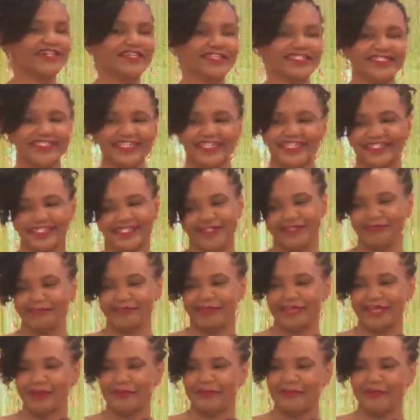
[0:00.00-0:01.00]
excited to be
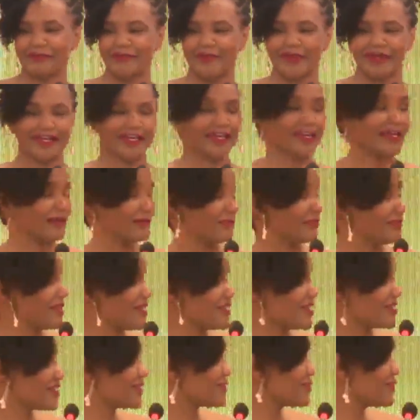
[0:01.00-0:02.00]
coming back here.
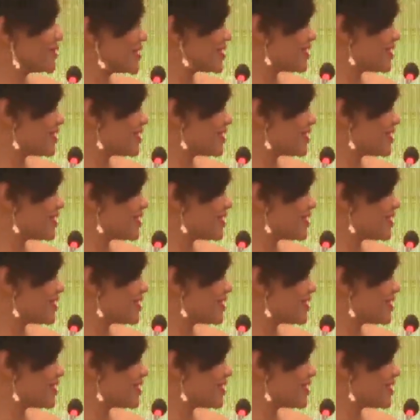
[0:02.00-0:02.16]
PS will